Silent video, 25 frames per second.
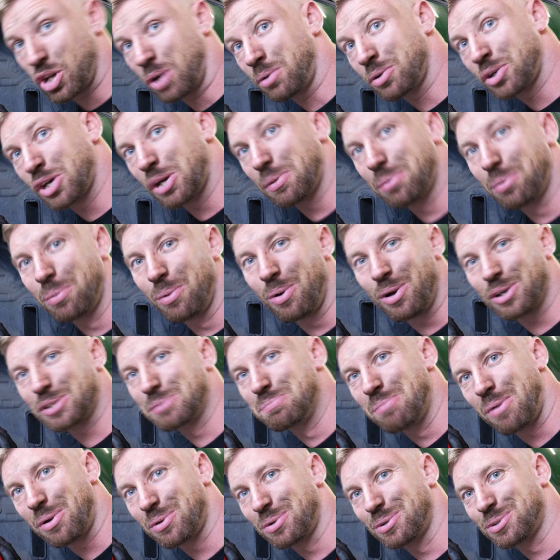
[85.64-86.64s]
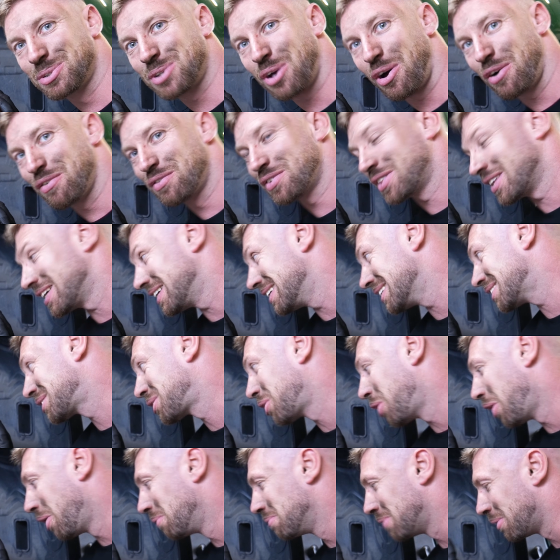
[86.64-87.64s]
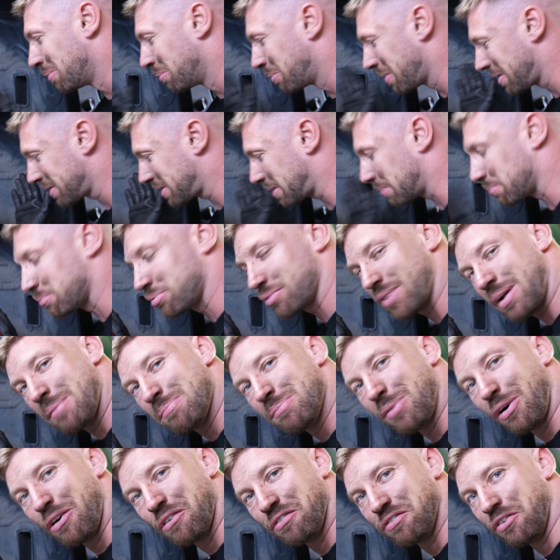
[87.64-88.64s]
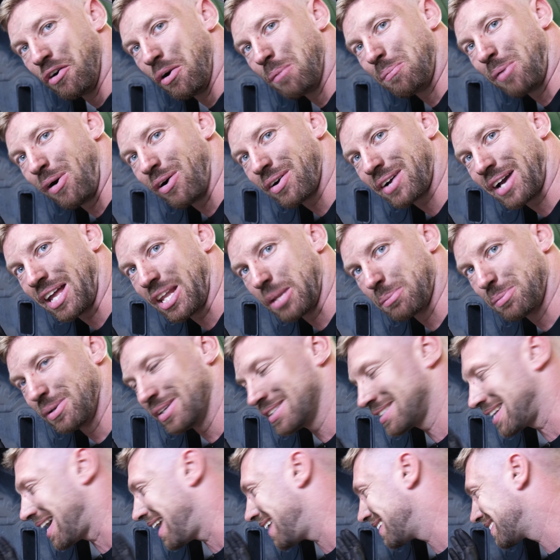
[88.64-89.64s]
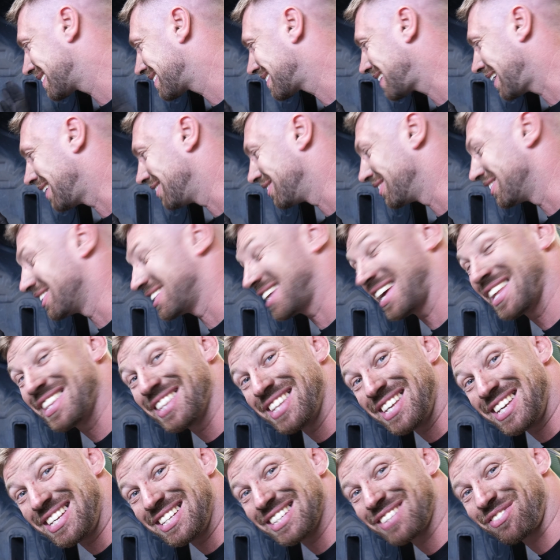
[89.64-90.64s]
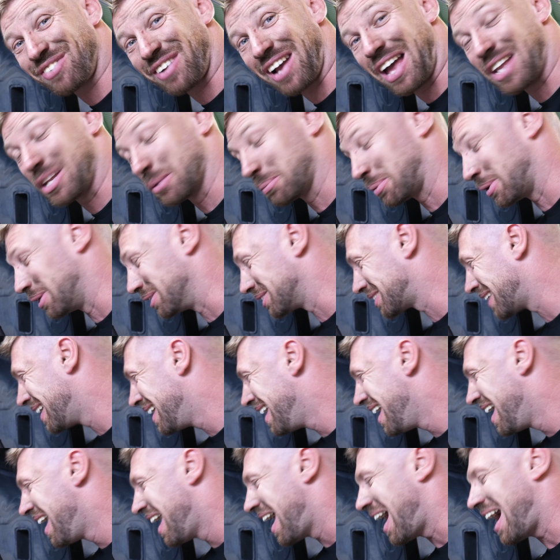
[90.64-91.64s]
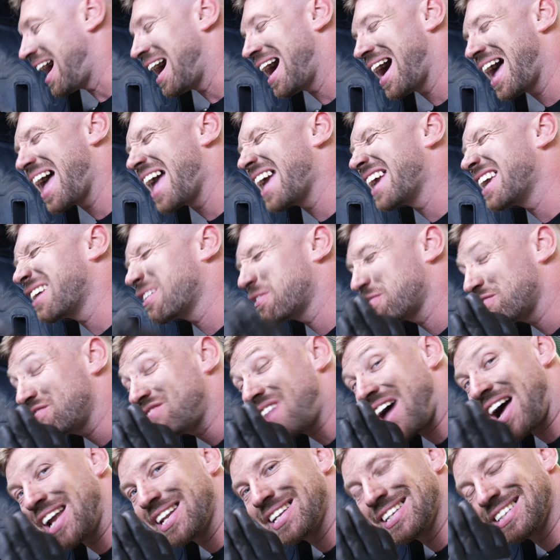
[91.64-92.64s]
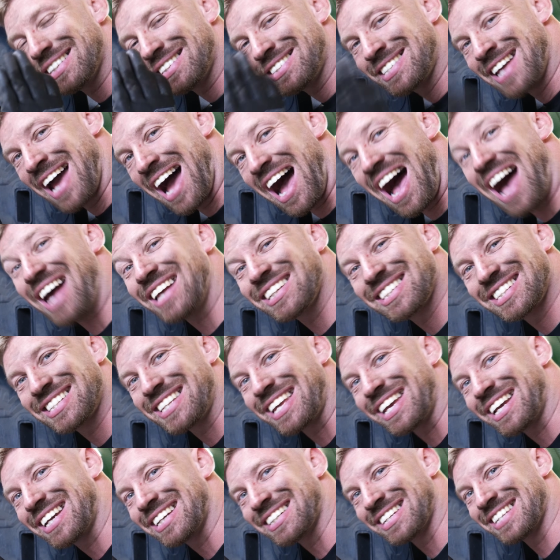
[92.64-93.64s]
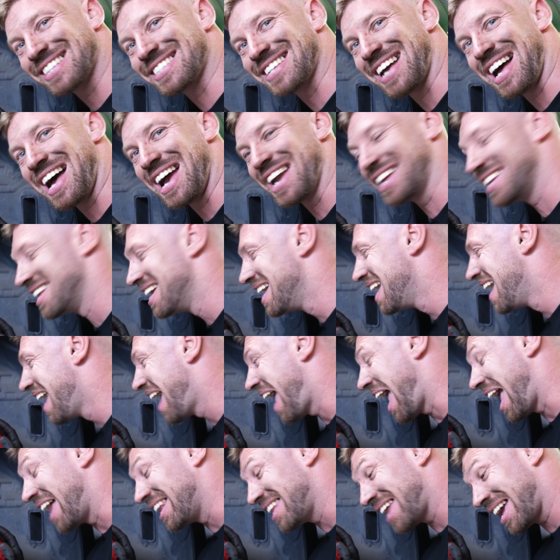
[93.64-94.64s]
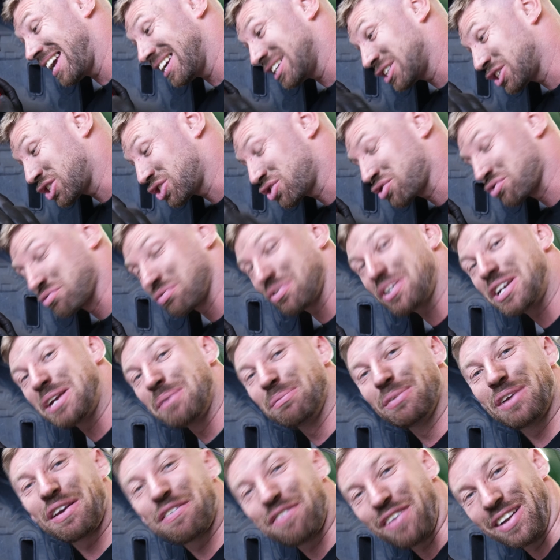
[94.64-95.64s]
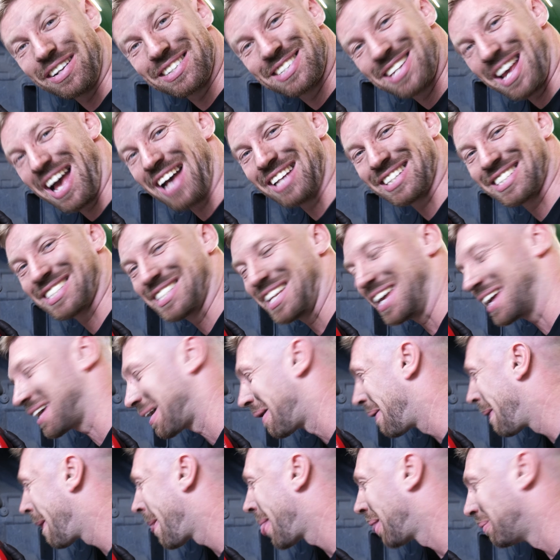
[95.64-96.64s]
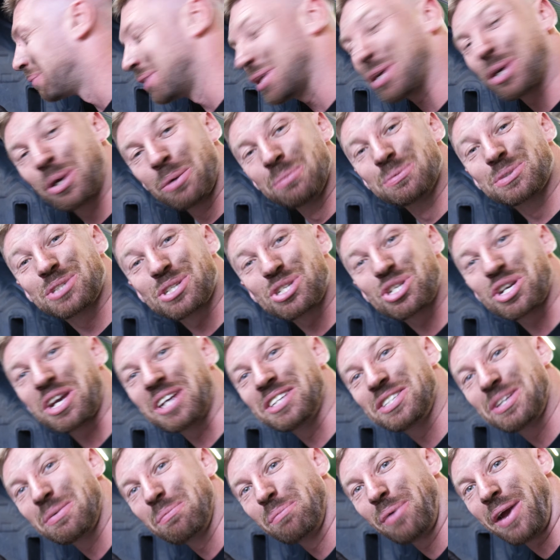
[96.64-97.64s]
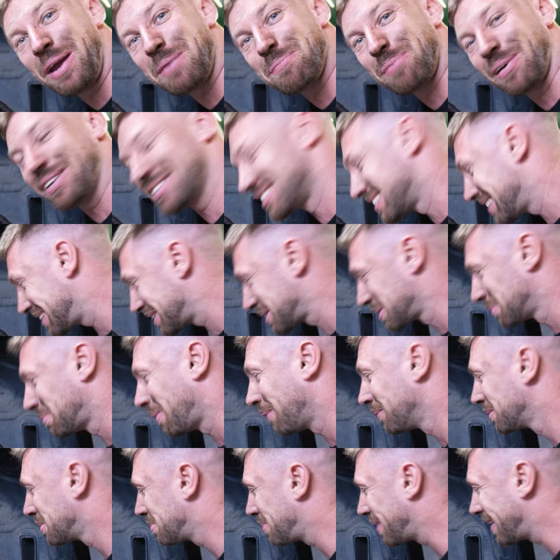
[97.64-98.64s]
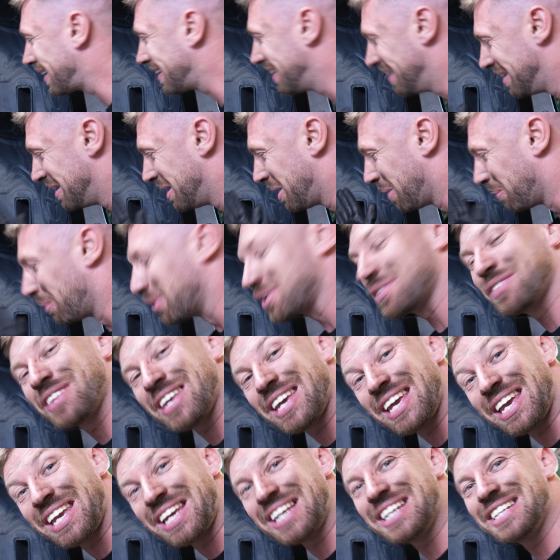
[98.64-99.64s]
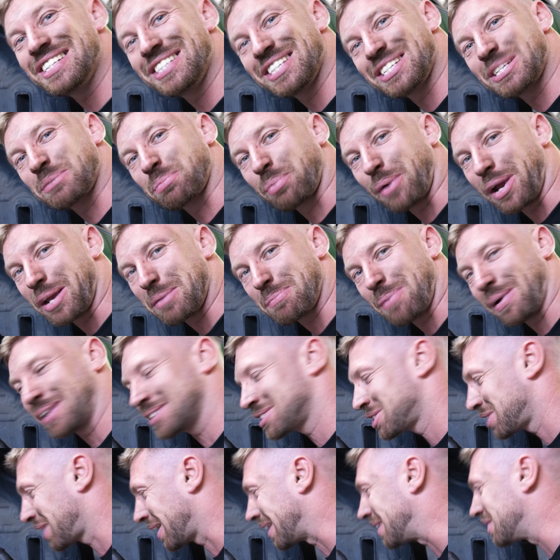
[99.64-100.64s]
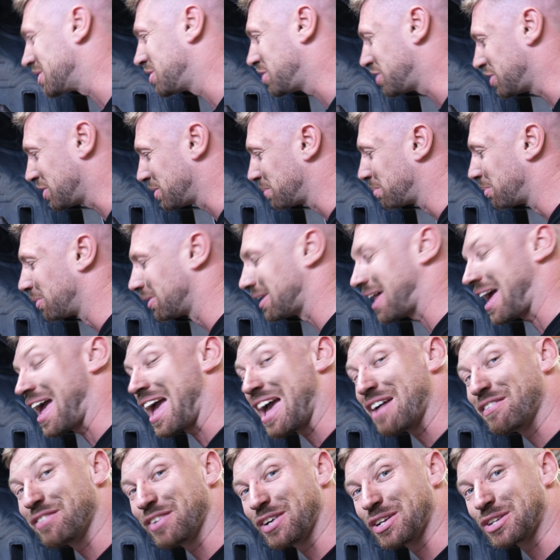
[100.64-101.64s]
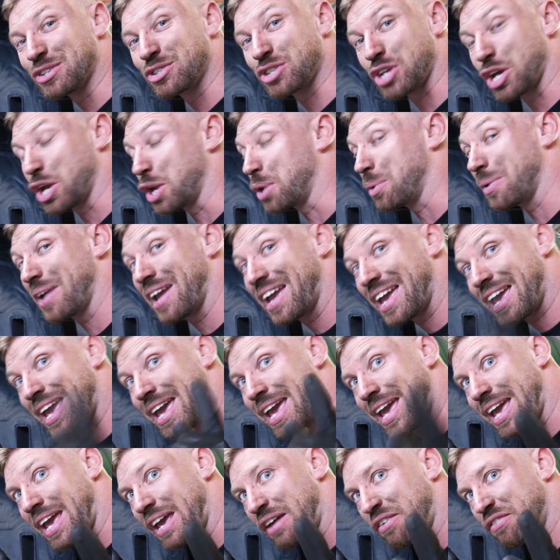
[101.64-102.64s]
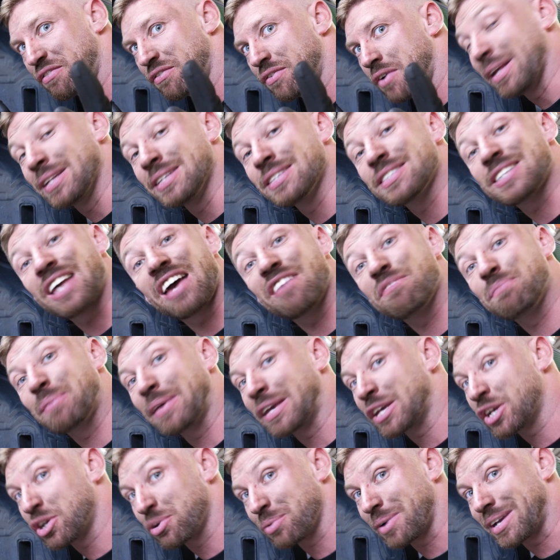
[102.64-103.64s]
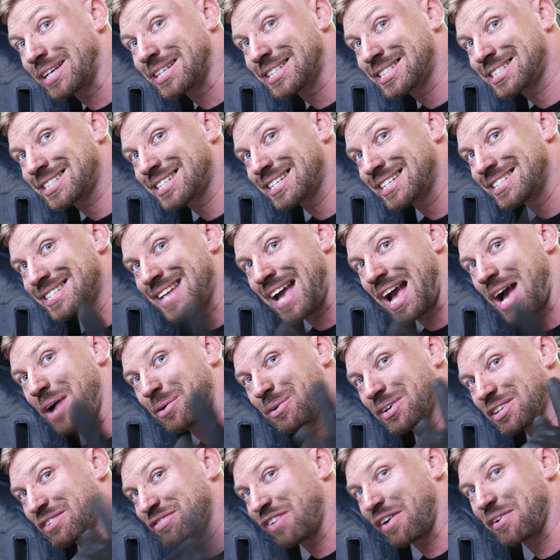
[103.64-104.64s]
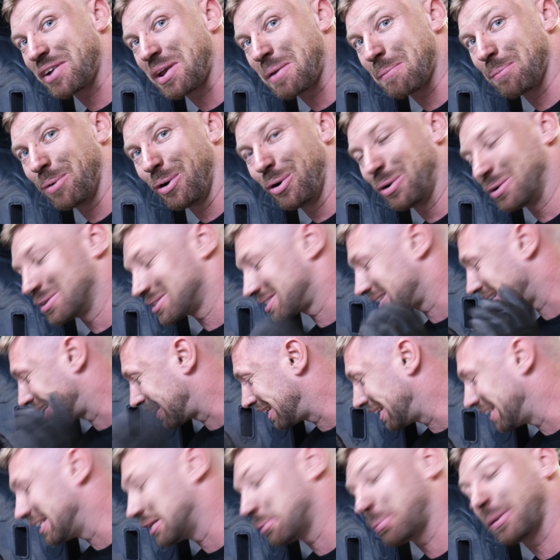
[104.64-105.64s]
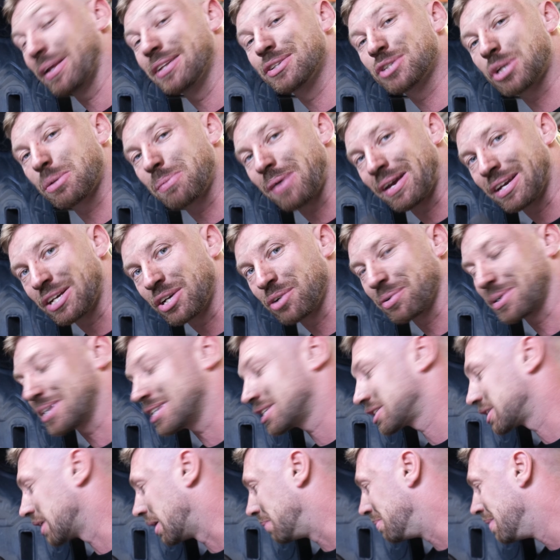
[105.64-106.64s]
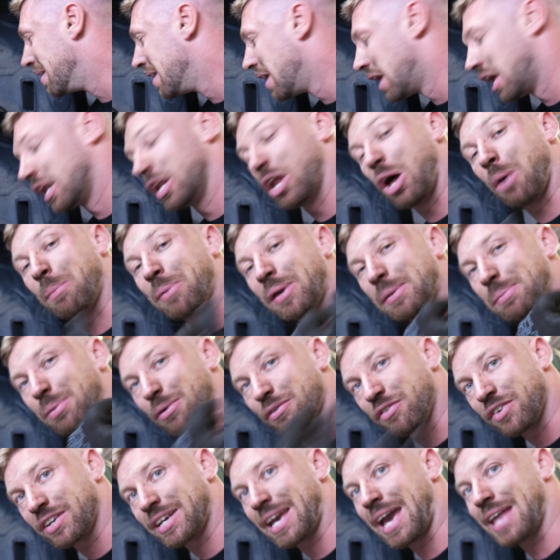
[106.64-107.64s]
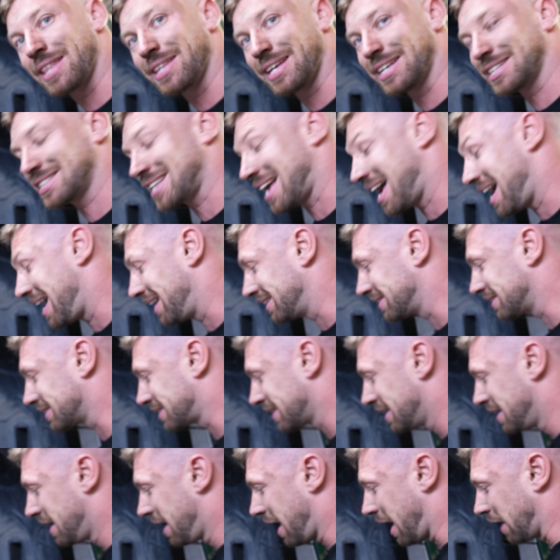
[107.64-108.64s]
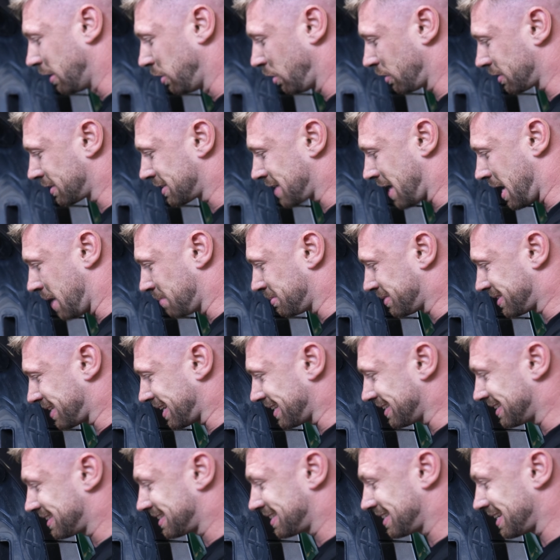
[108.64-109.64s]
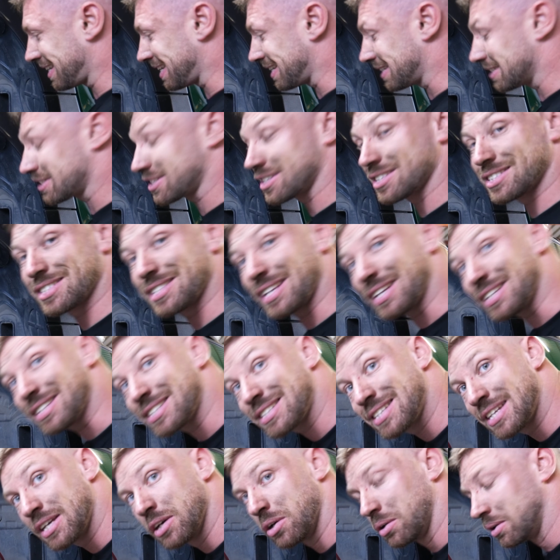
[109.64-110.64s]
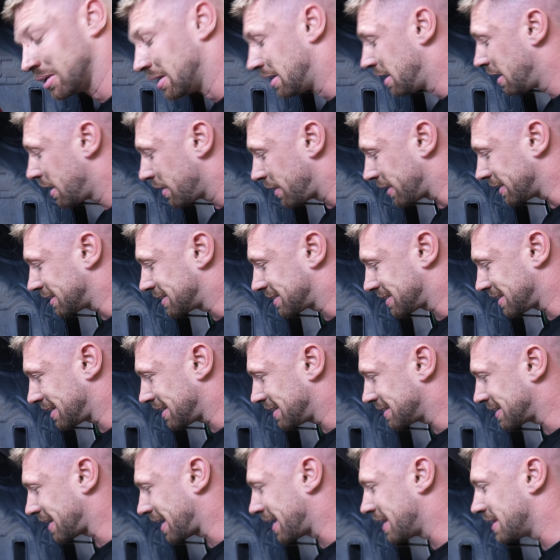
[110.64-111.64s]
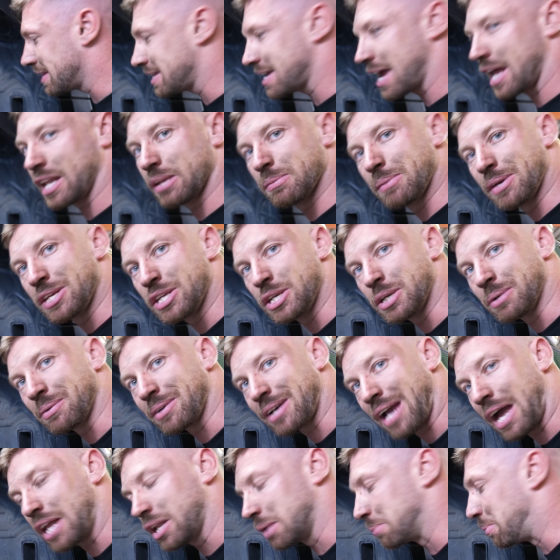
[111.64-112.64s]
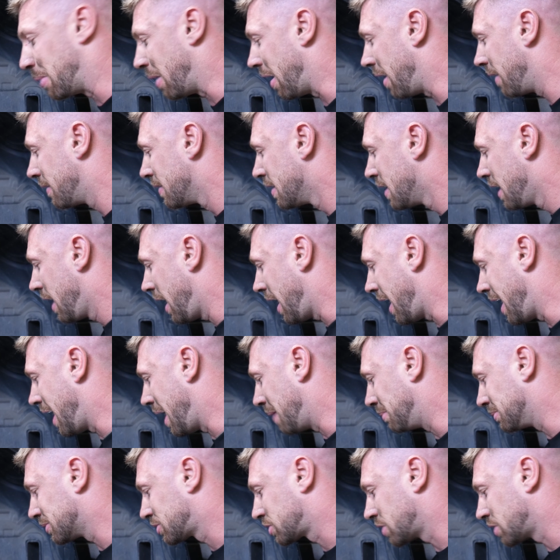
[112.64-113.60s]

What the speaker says: John Cooper Works models of these come with Brembo 4-pot calipers as standard, and these calipers are a fantastic design and extremely fantastic when it comes to changing brake pads. This will probably be one of the easiest brake pad changes you will ever do if pins have been greased. Now, it's very important to clean the pins up and grease them. A lot of people forget this, and a lot of the times they seize, because they're steel, they seize in the aluminium caliper.